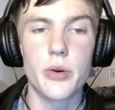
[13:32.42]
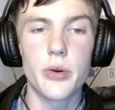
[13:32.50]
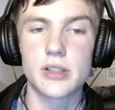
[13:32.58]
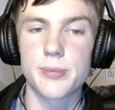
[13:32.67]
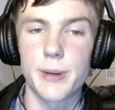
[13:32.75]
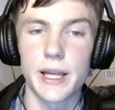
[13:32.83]

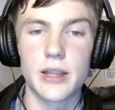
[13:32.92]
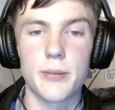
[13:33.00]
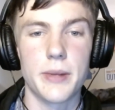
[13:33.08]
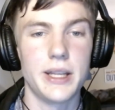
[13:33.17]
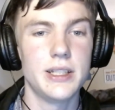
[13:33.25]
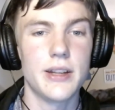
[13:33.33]
explain the
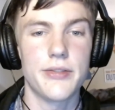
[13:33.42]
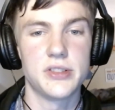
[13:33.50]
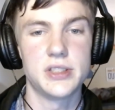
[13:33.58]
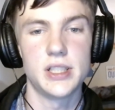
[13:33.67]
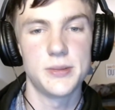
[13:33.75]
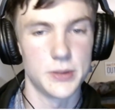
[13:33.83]
main
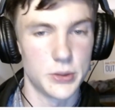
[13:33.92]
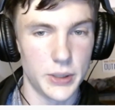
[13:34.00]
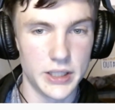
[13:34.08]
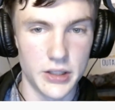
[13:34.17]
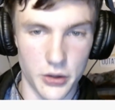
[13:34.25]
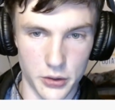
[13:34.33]
differences
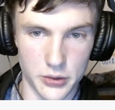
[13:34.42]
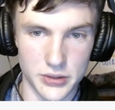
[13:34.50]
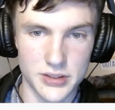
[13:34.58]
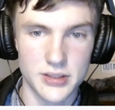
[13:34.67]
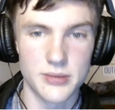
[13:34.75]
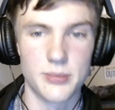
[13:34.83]
between the hosts.